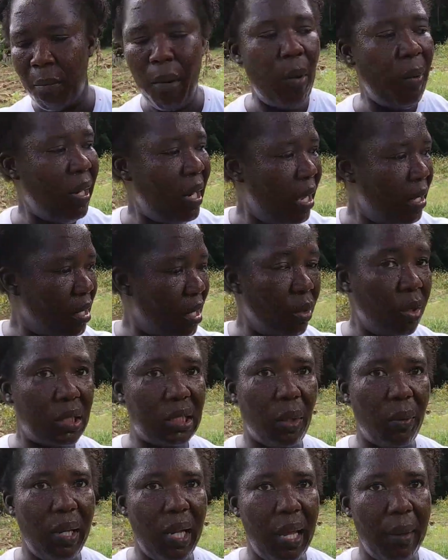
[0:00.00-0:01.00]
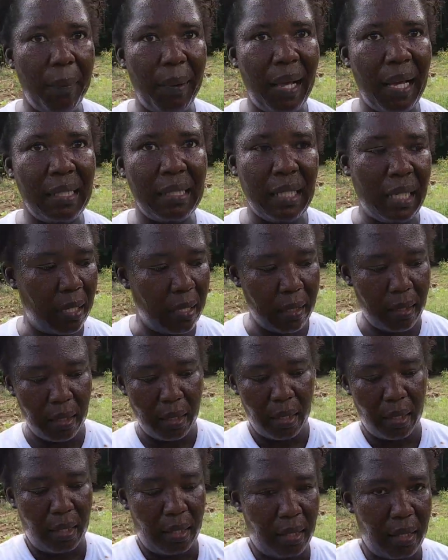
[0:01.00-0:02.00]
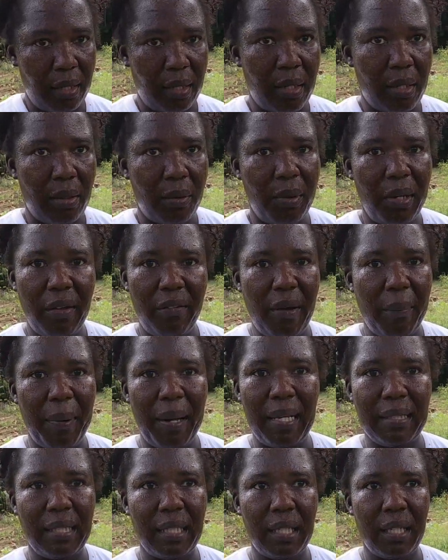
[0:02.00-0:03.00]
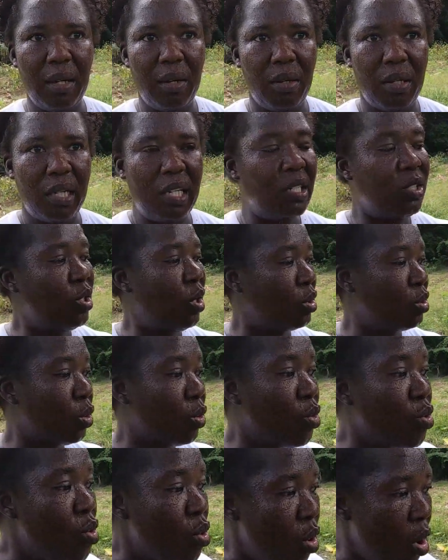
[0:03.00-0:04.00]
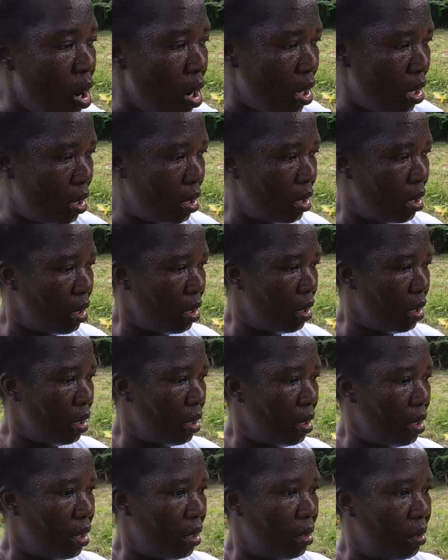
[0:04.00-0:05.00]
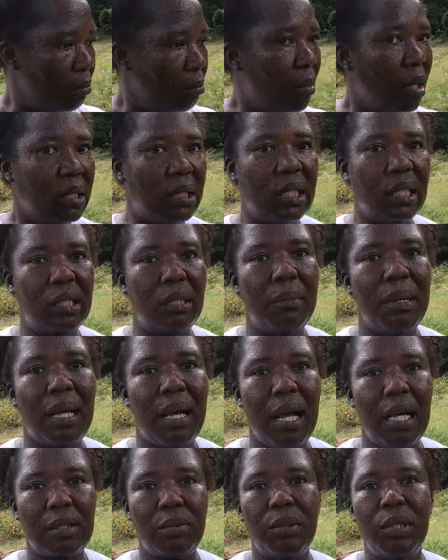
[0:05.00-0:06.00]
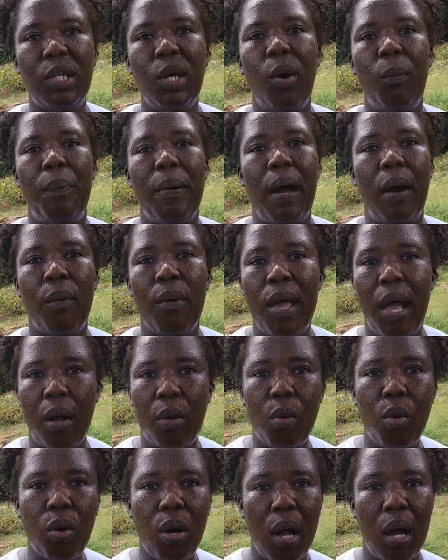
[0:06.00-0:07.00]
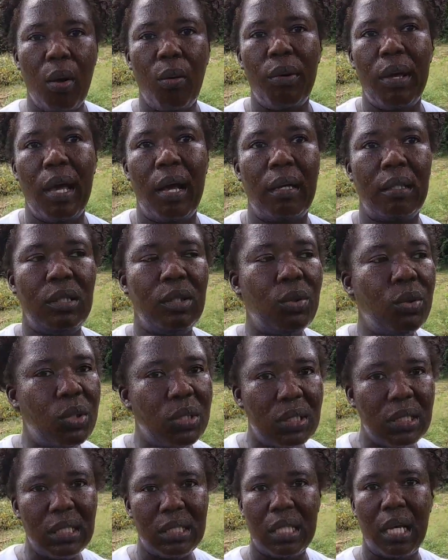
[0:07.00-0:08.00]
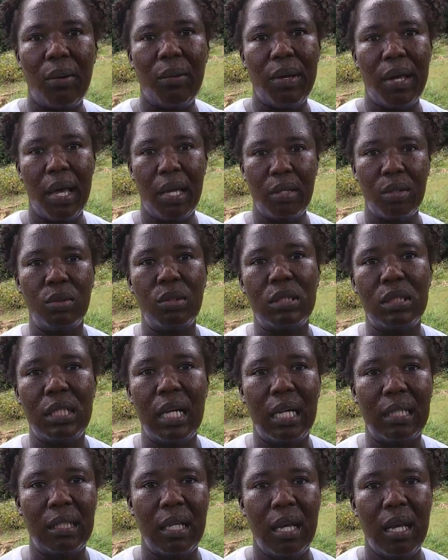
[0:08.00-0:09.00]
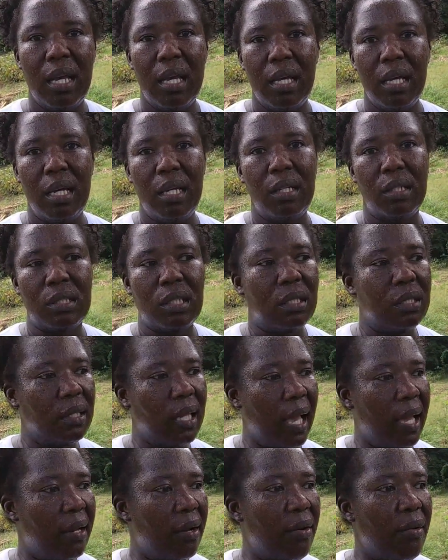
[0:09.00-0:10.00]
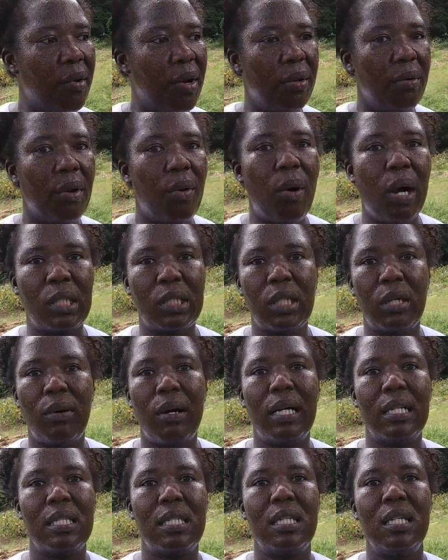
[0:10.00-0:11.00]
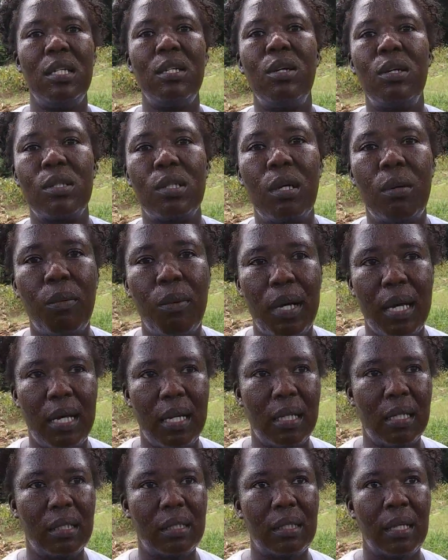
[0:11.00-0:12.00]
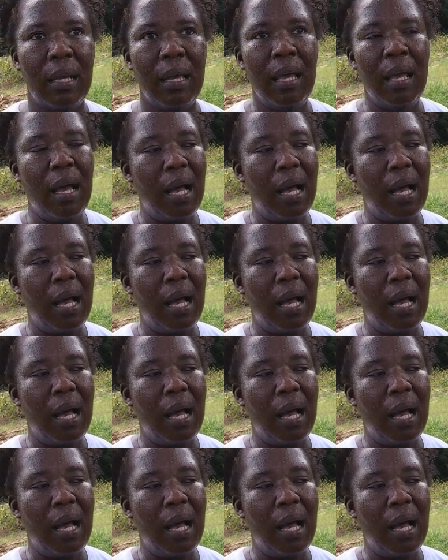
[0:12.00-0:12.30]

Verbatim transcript: But when you know so we didn't plant it. Uh huh. We never planted it you know. it just grew. Mm -hmm. But you see, because we do up and we are cook and we are use this and we are use that, you know, sometimes the rain will wash away and see it go somewhere yeah. else.